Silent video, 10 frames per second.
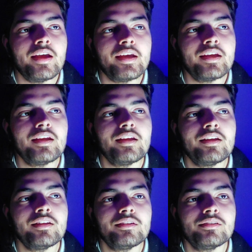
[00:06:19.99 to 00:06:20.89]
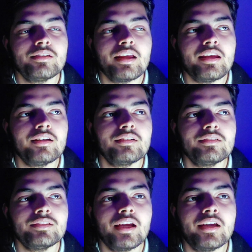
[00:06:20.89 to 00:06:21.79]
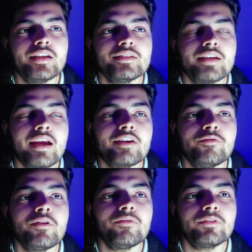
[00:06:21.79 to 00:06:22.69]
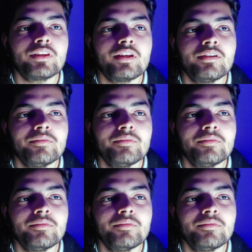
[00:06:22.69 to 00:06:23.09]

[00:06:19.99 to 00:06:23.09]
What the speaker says: And like, yeah, it is ranked 5th.